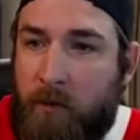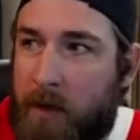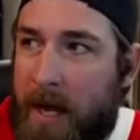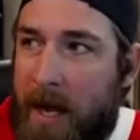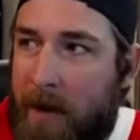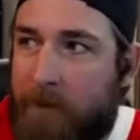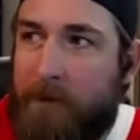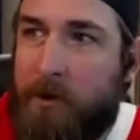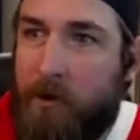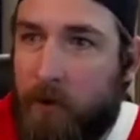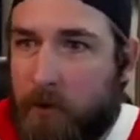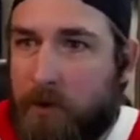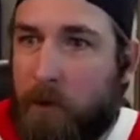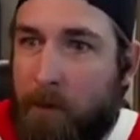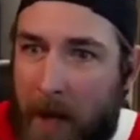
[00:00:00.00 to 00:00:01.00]
So we have to
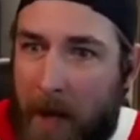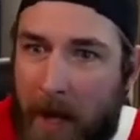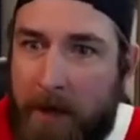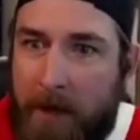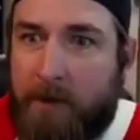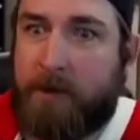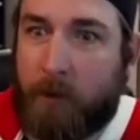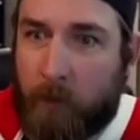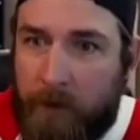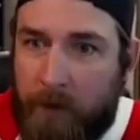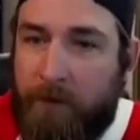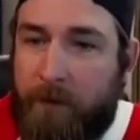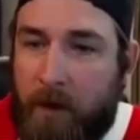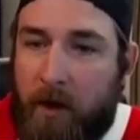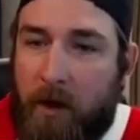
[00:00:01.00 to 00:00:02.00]
use, use, a pen to
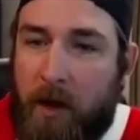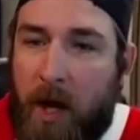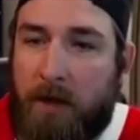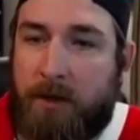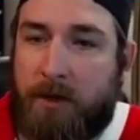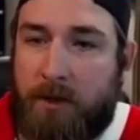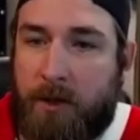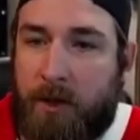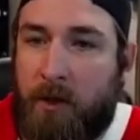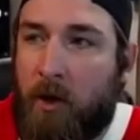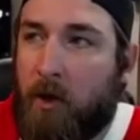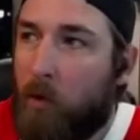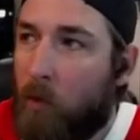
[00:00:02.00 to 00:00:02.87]
refill our oxygen.